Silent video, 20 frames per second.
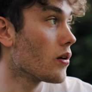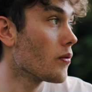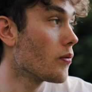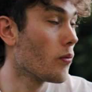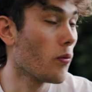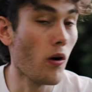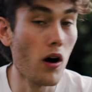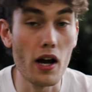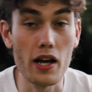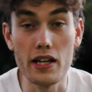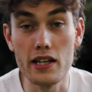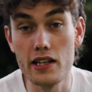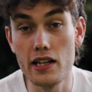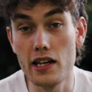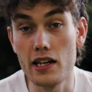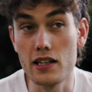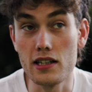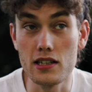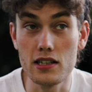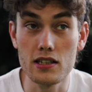
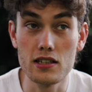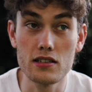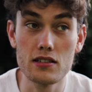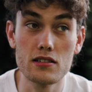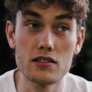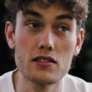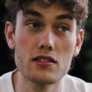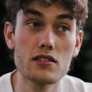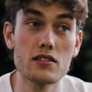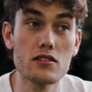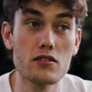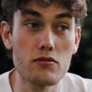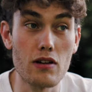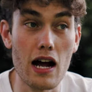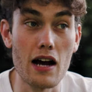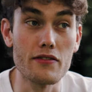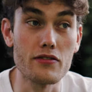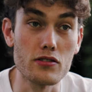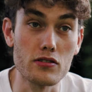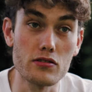winding
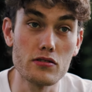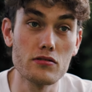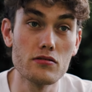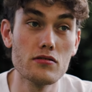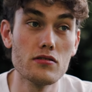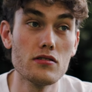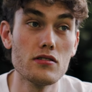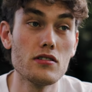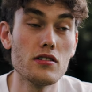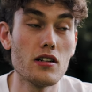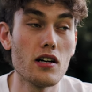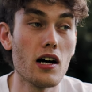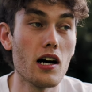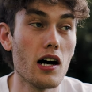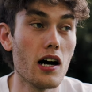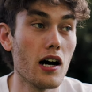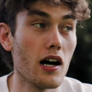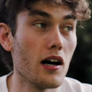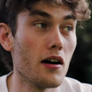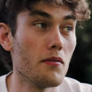gravel,
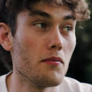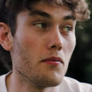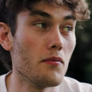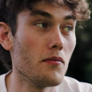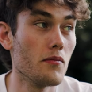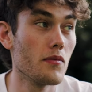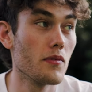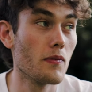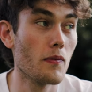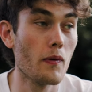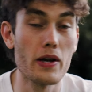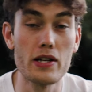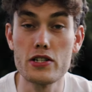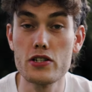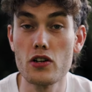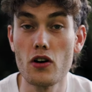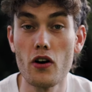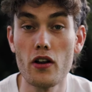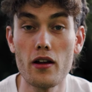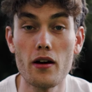
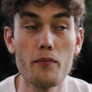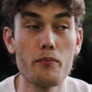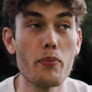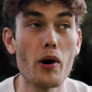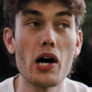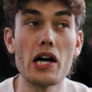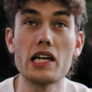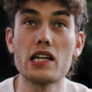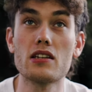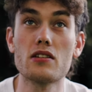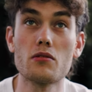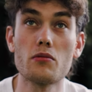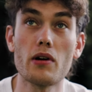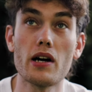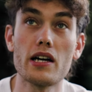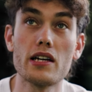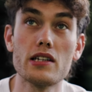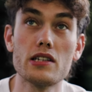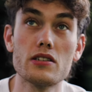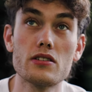which on a bike that
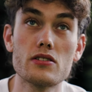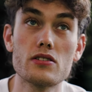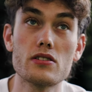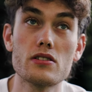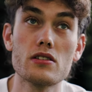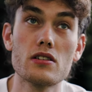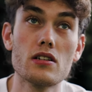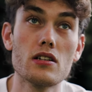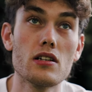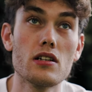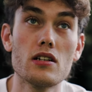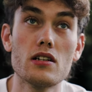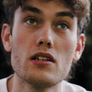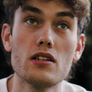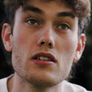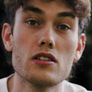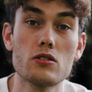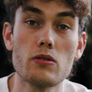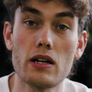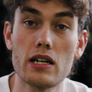weighs
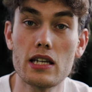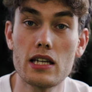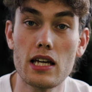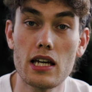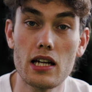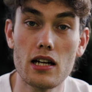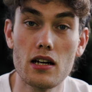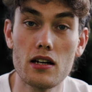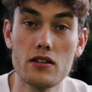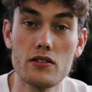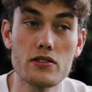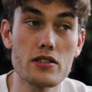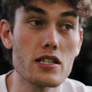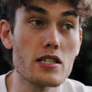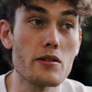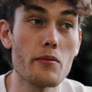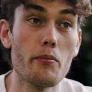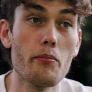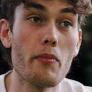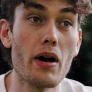20 kilos
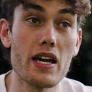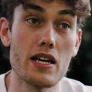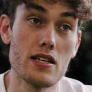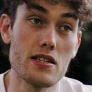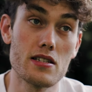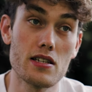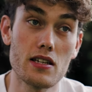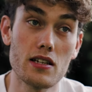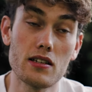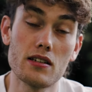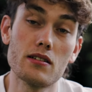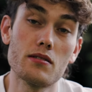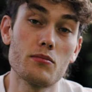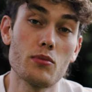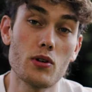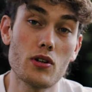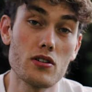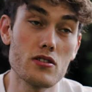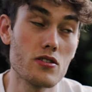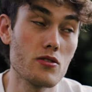is amazing
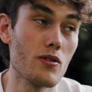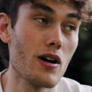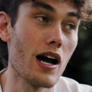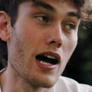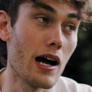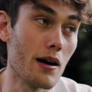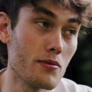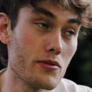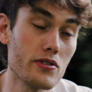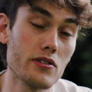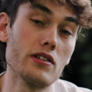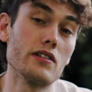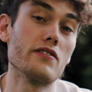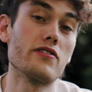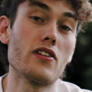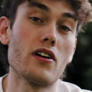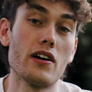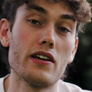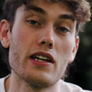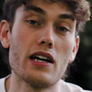because you absolutely
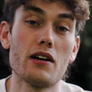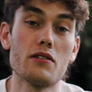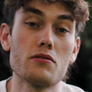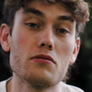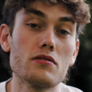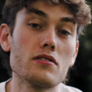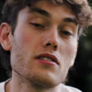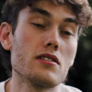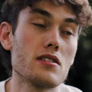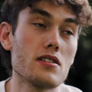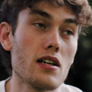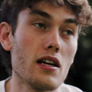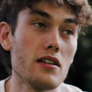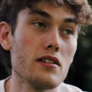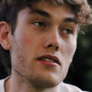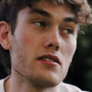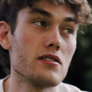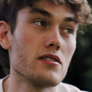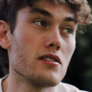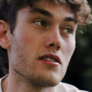fly down all the
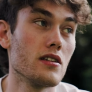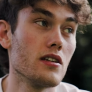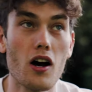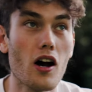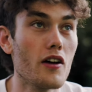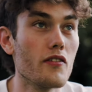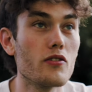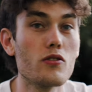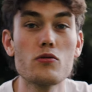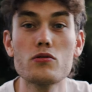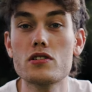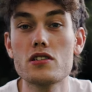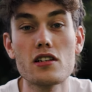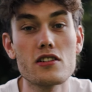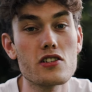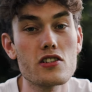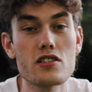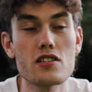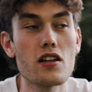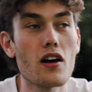descents. Overall,
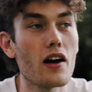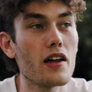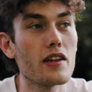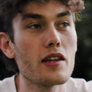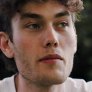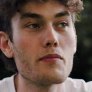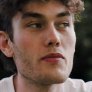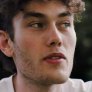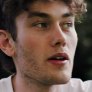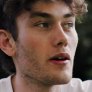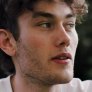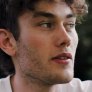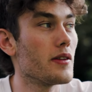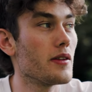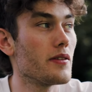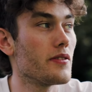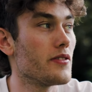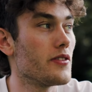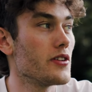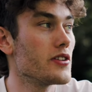just like
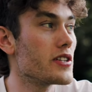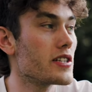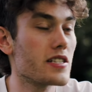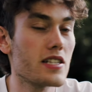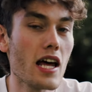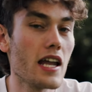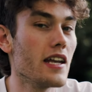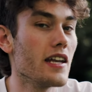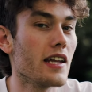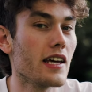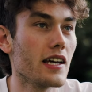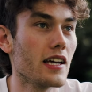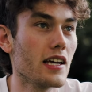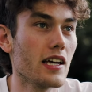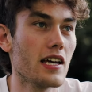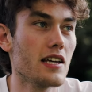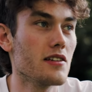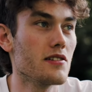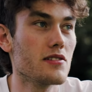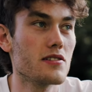the descending
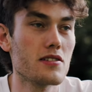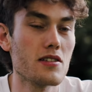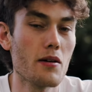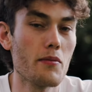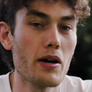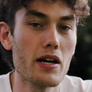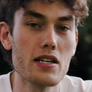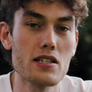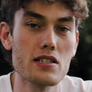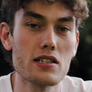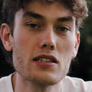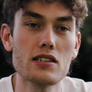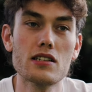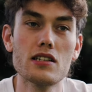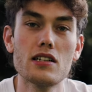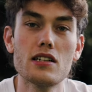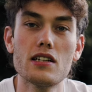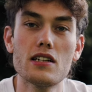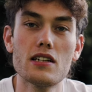is amazing.